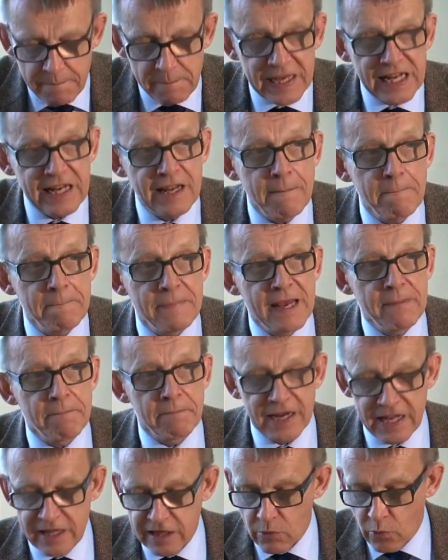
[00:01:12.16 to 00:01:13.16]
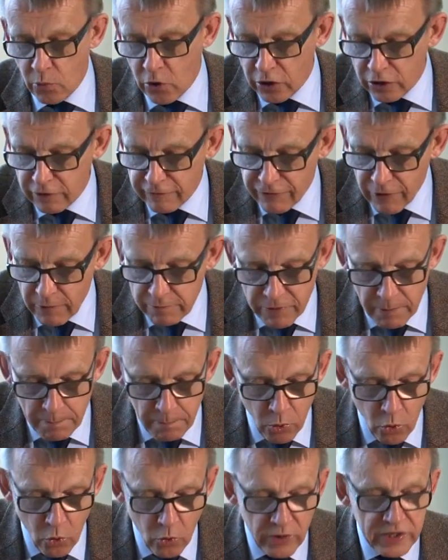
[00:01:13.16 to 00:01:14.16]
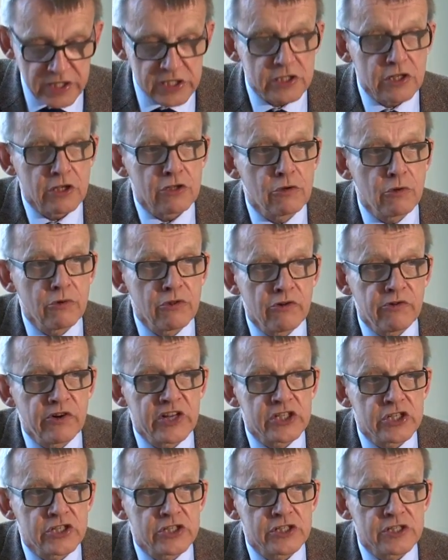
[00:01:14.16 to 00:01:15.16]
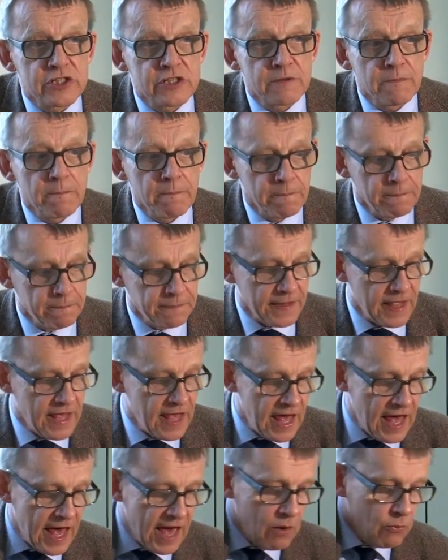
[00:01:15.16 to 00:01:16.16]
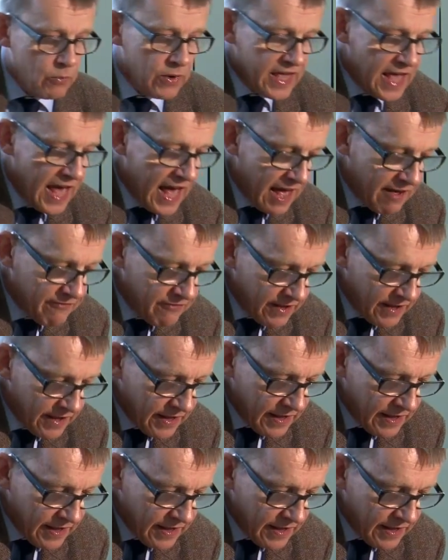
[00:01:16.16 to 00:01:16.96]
billion people in the world from the poorest to the richest. And we have